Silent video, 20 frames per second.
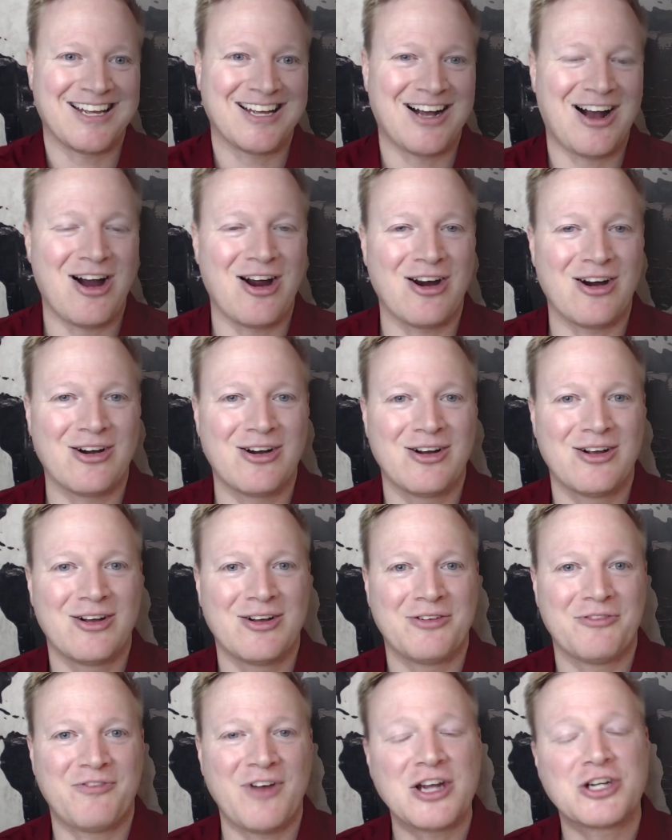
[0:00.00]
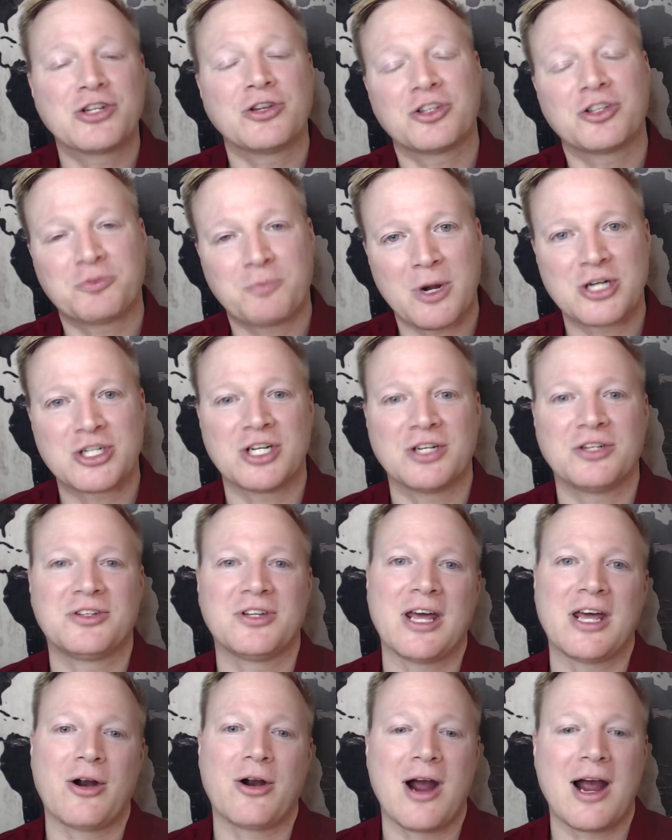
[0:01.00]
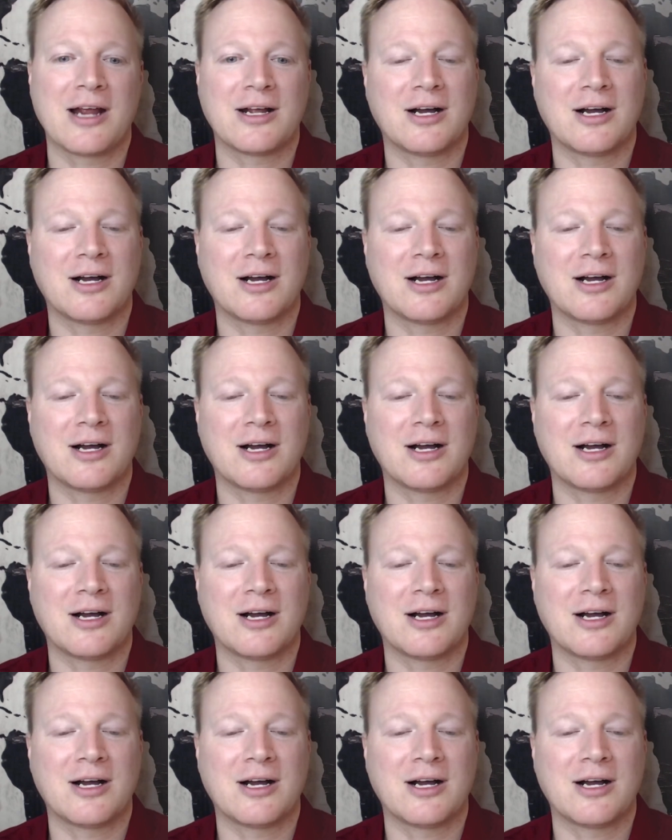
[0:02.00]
our facial expressions, and our eye